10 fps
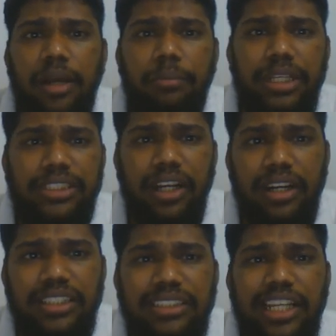please
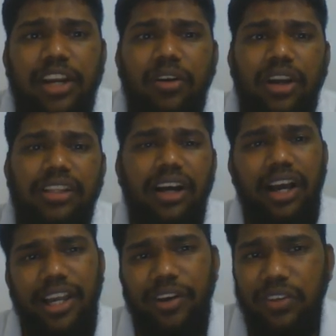understand only the
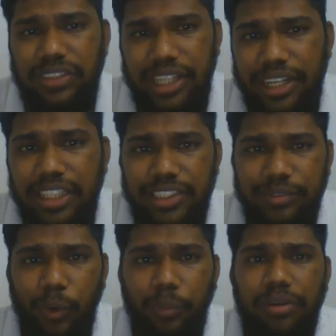hydroxide is
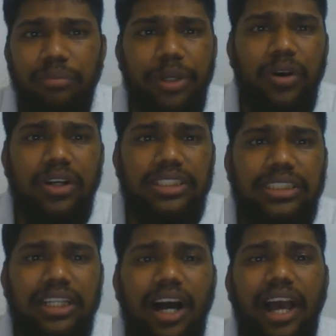formed,
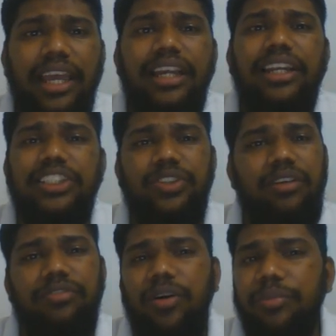because iron does
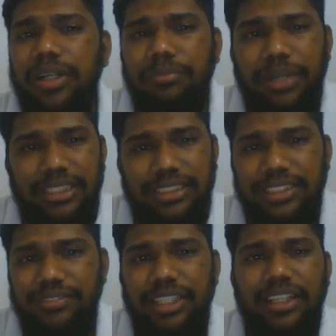not form
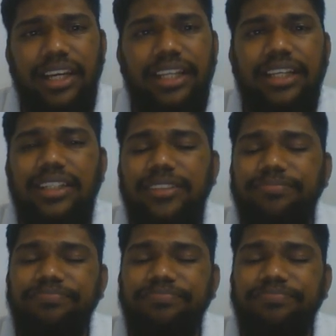complexes with either